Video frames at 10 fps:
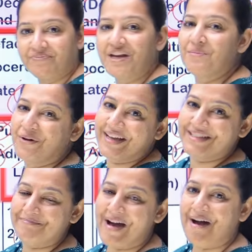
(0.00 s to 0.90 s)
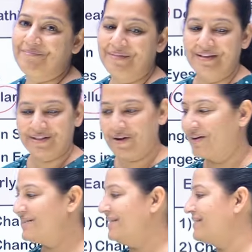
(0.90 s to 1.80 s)
The mnemonic is PAM.
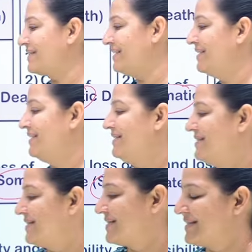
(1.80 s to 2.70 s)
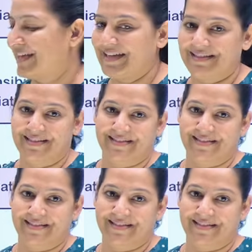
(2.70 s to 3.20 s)
Got it? Just a second.